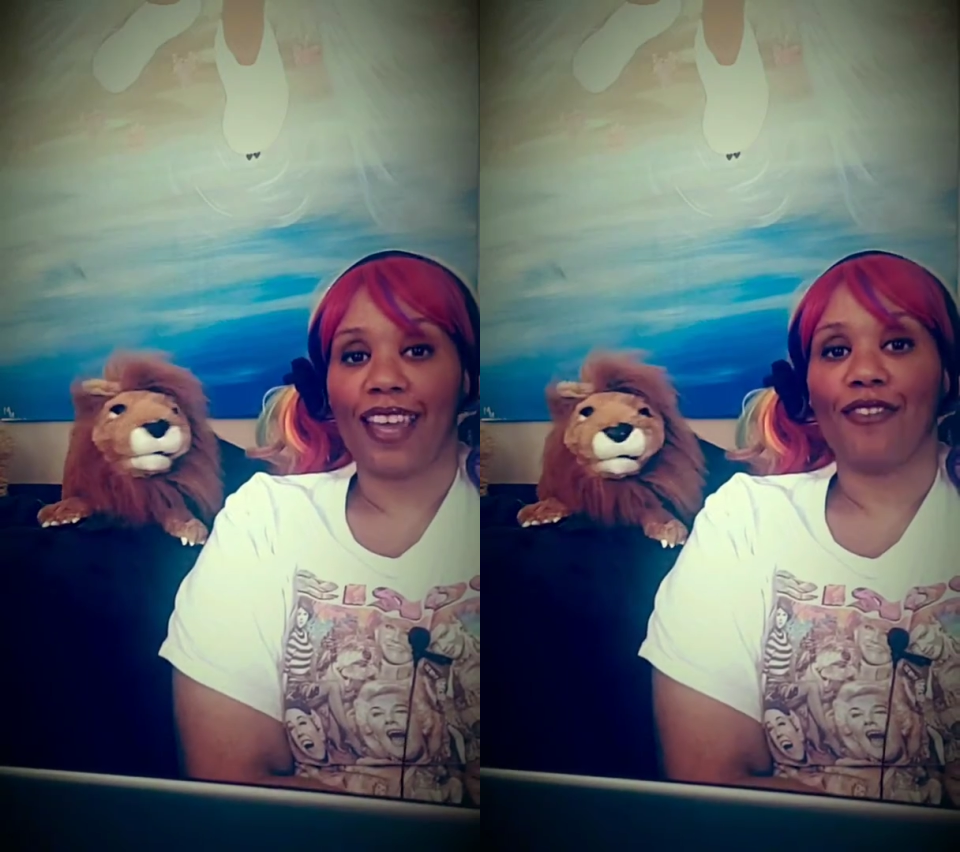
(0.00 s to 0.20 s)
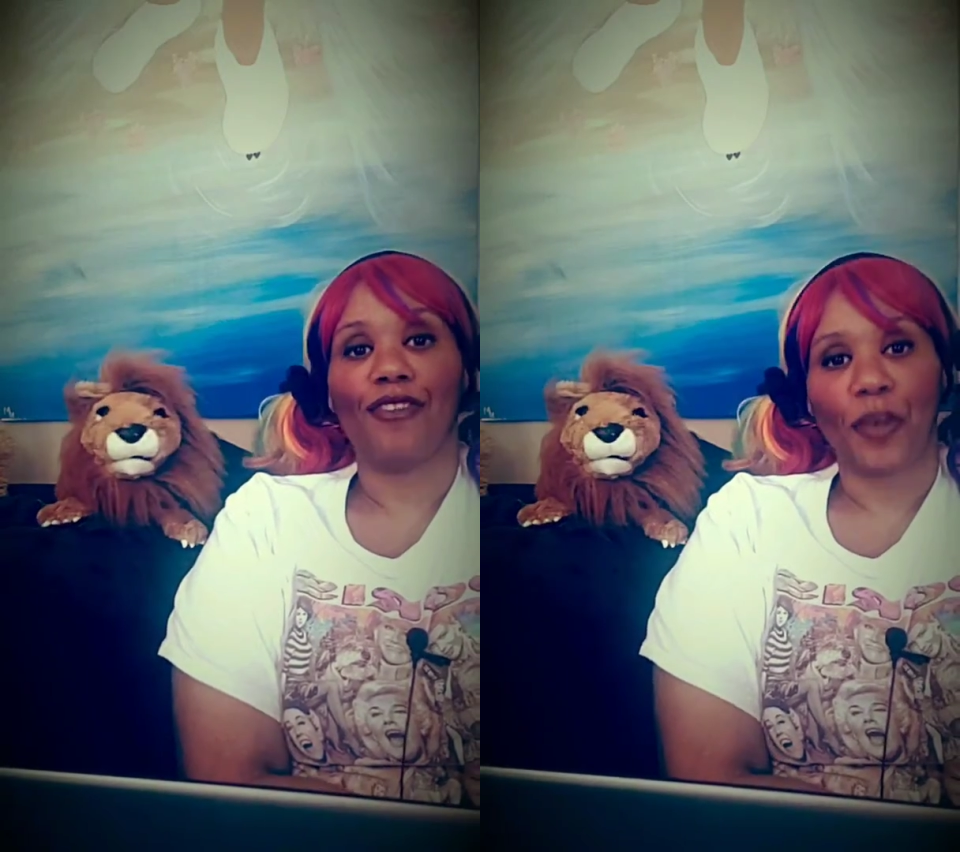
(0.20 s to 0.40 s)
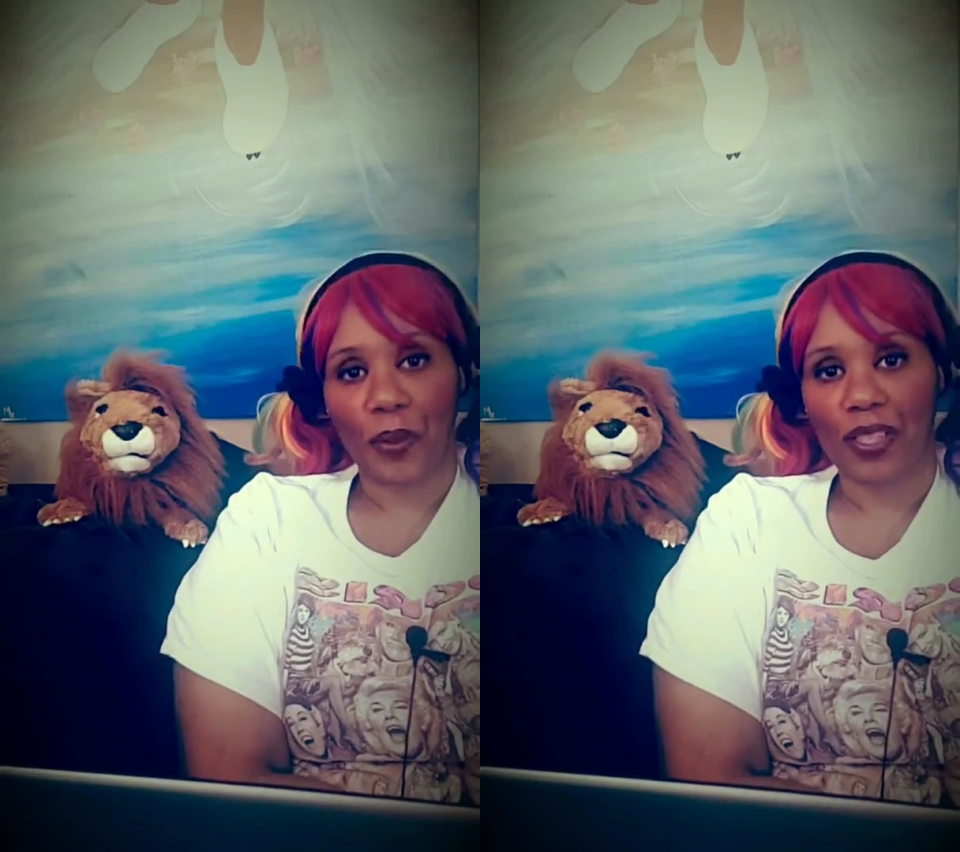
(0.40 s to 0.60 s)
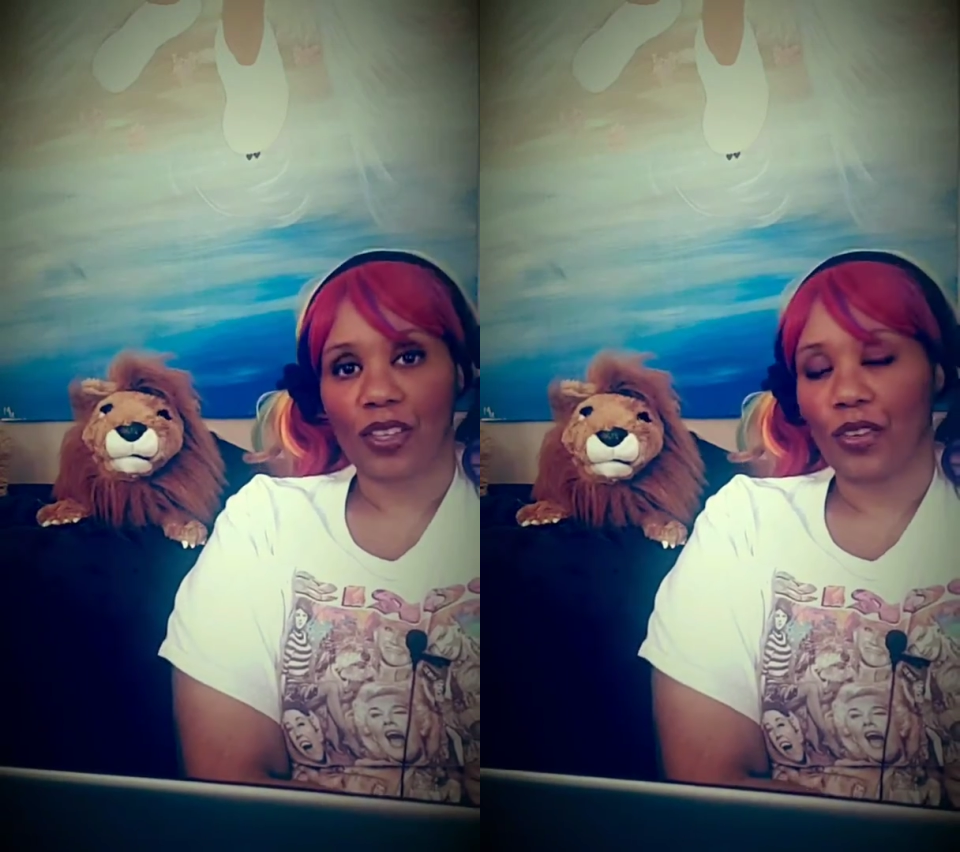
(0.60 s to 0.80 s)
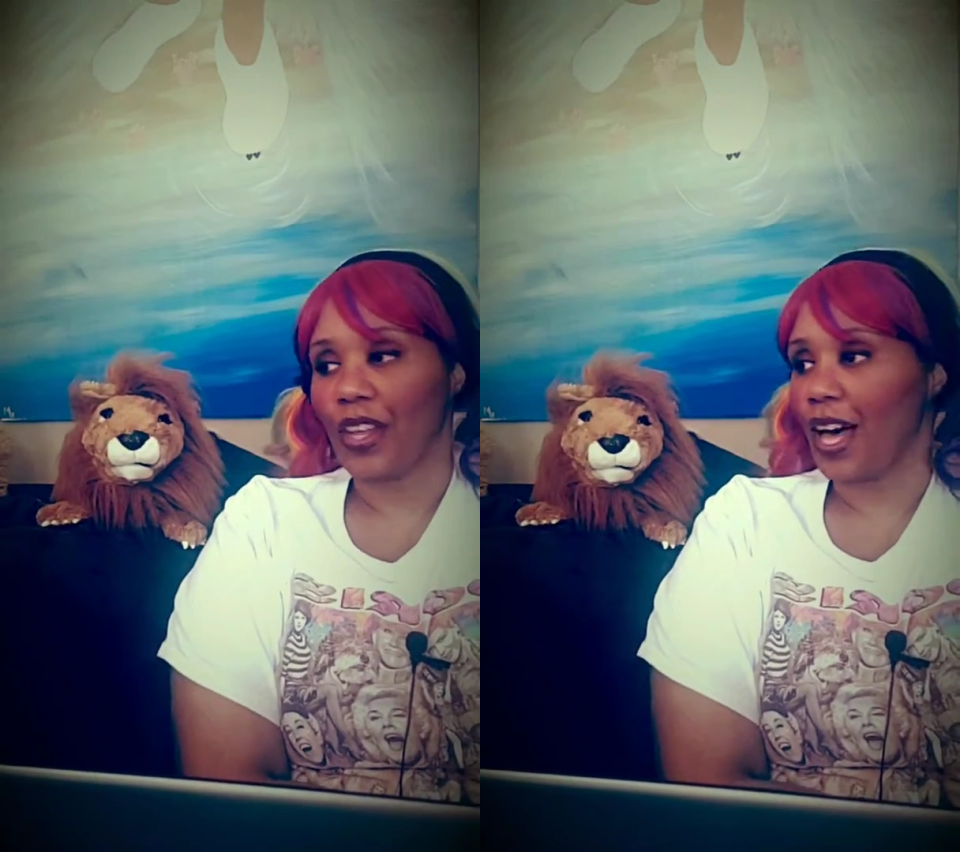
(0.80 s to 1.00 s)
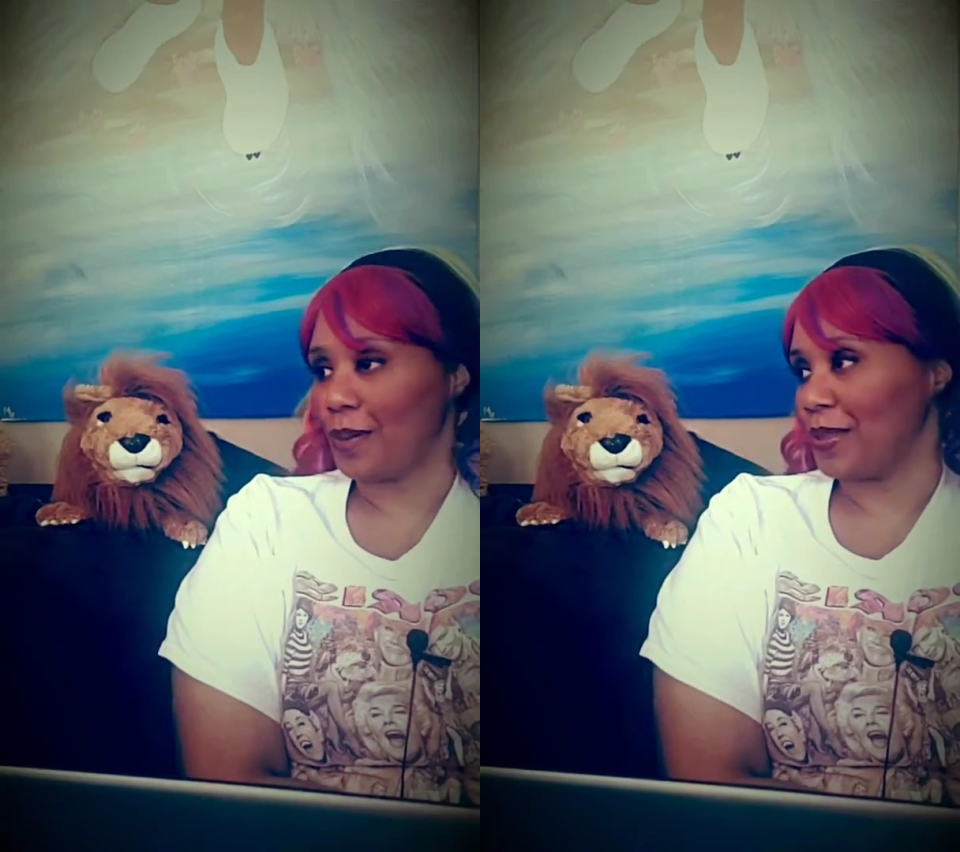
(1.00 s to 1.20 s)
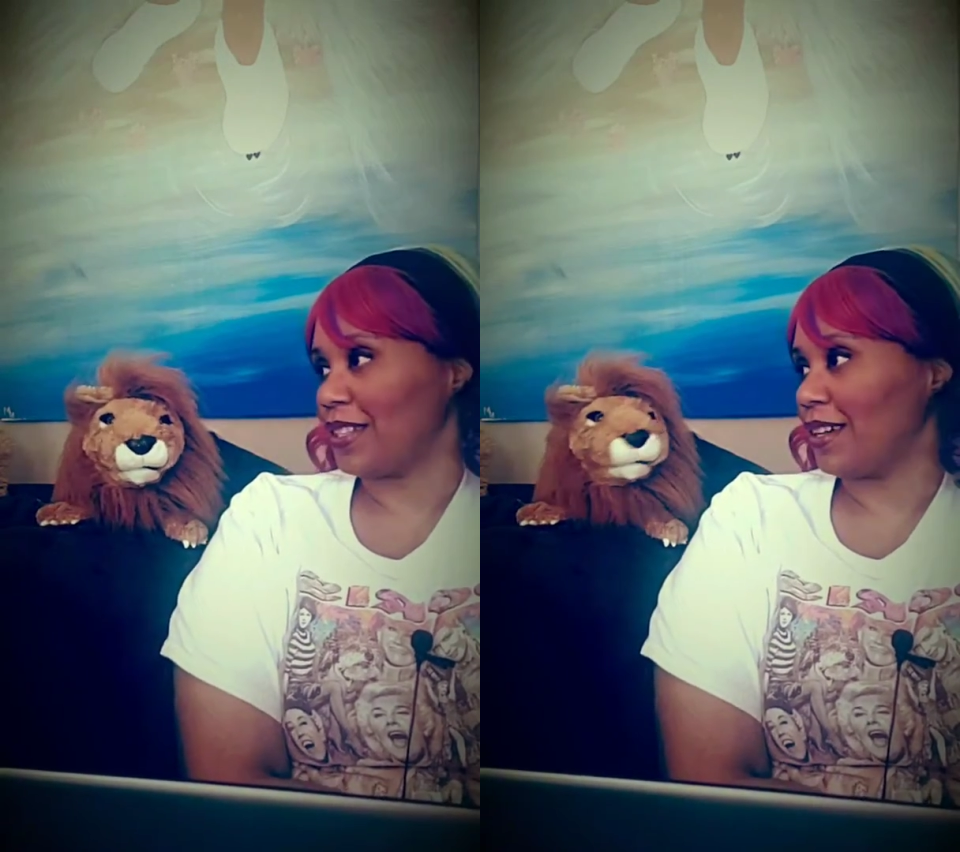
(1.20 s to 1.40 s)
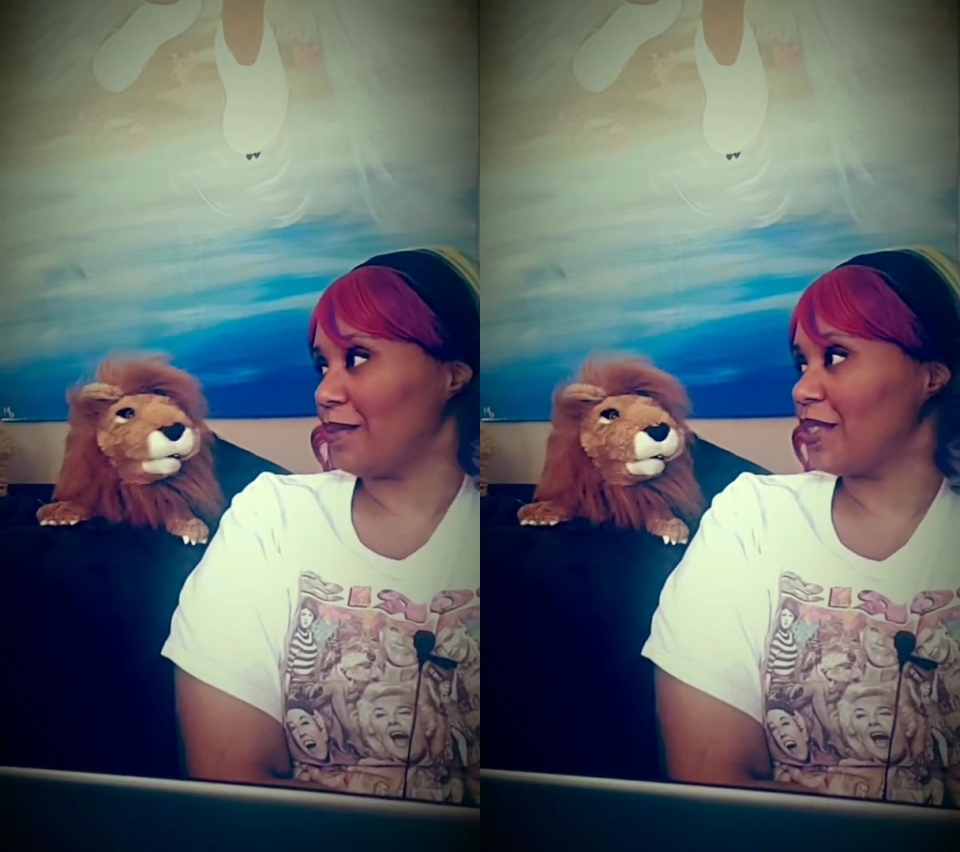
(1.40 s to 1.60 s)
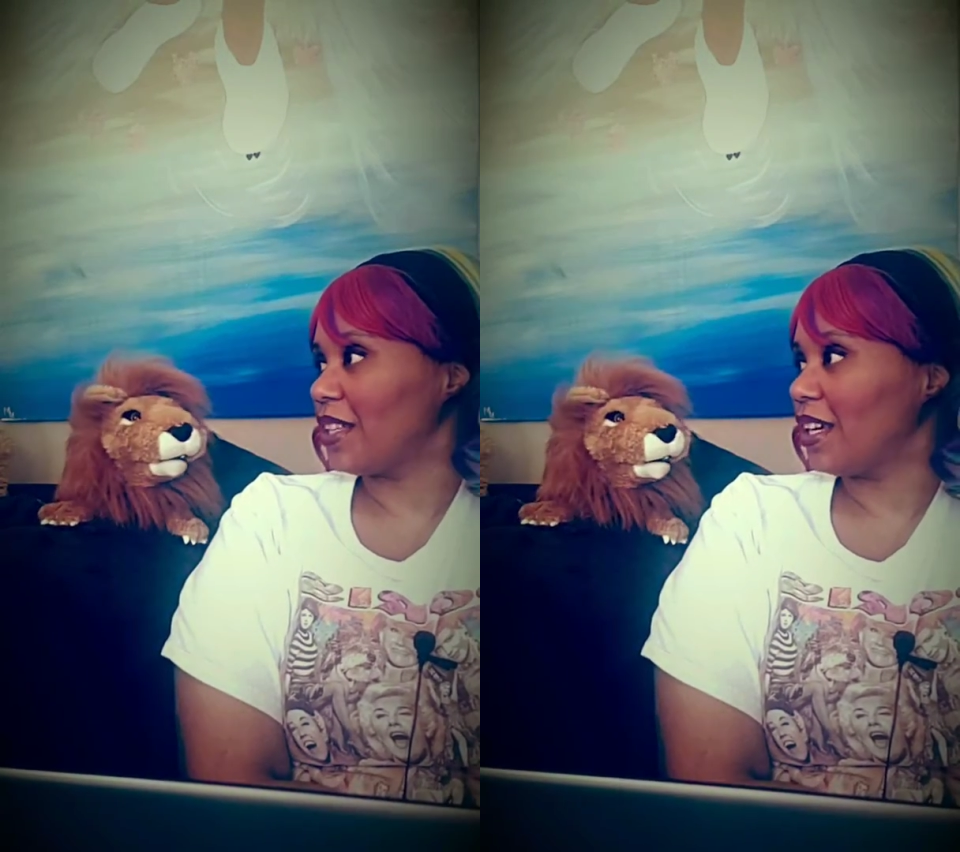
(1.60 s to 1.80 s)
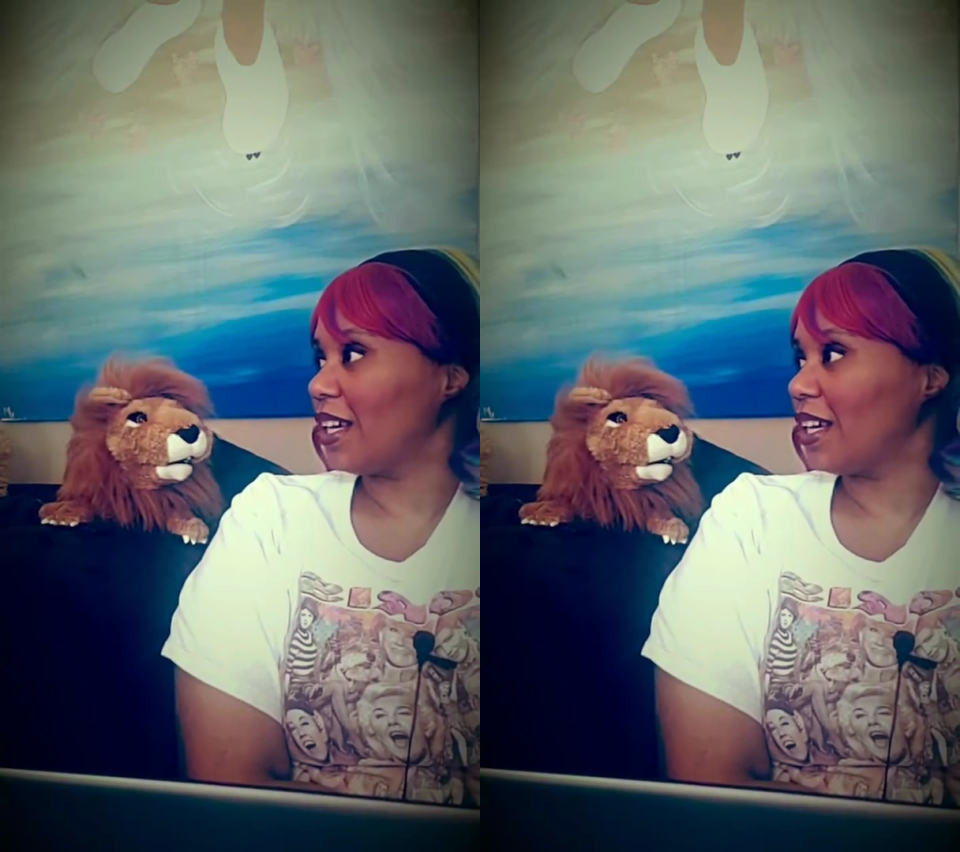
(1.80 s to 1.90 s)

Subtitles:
and focus on the happy times.